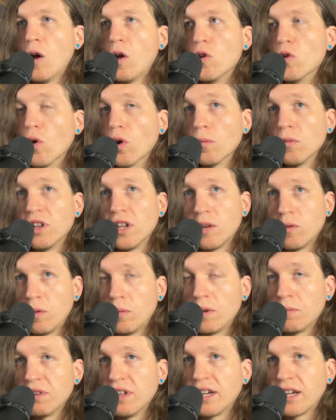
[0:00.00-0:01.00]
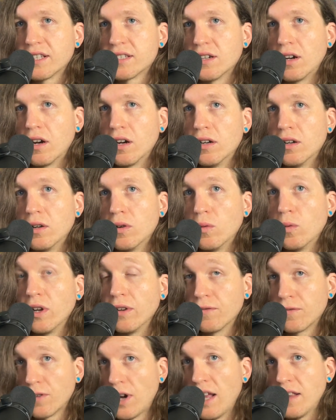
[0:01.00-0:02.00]
normally when we play guitar, we
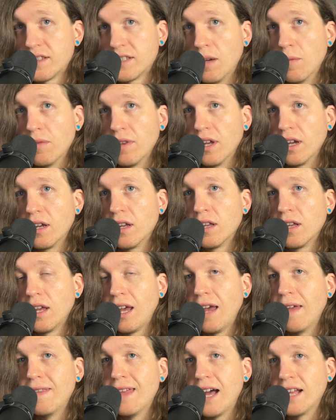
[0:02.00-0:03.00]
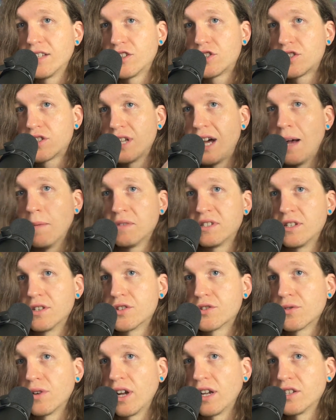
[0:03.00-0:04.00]
fret something, and that stops the
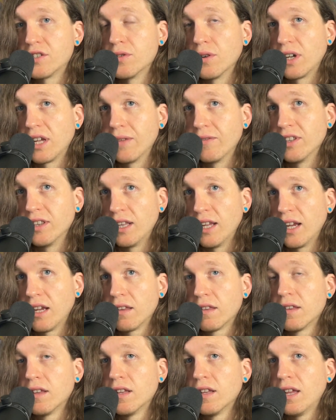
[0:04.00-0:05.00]
string to a given length,